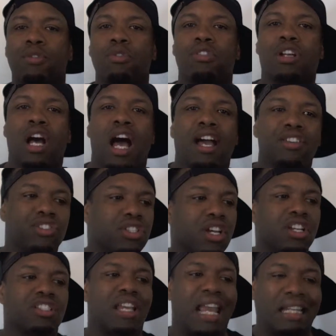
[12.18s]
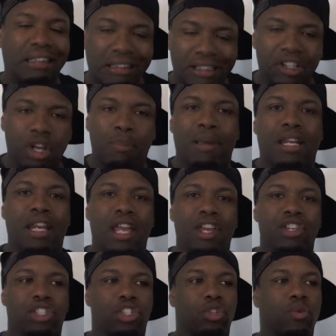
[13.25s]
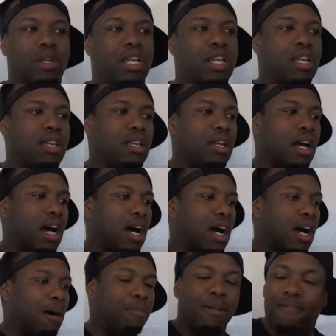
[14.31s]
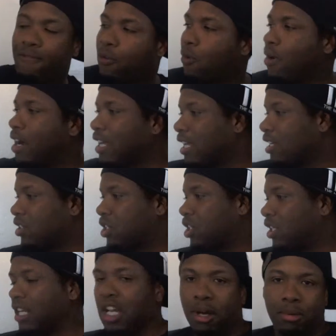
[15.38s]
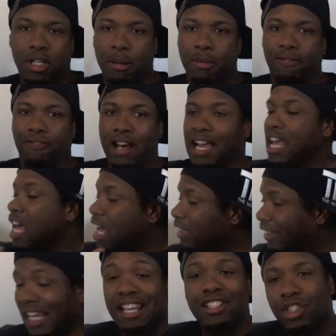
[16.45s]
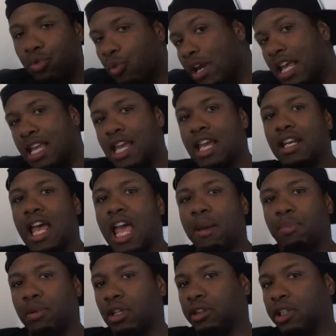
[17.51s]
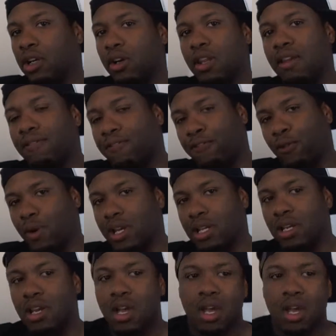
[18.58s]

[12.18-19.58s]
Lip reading: you guys just a little bit of history before I get to the upcoming fight. This weekend, April 30th, free.